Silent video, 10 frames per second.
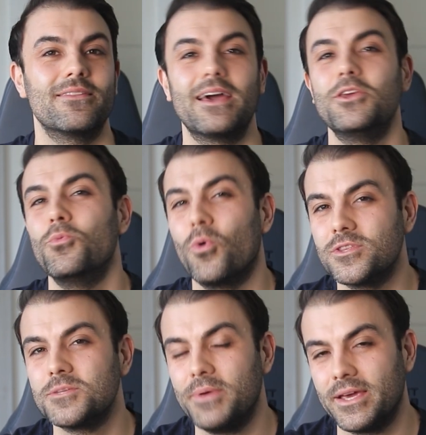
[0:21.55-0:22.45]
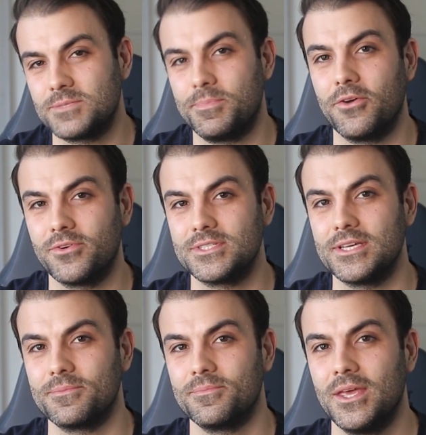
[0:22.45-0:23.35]
that you want to be
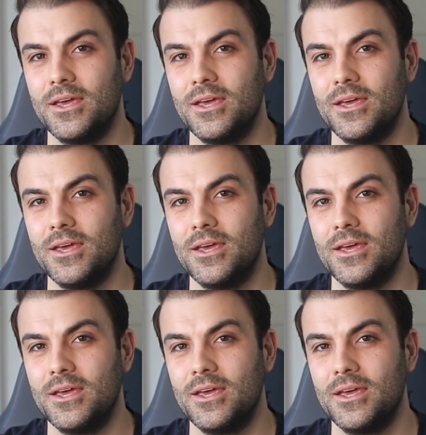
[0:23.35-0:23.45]
experiencing.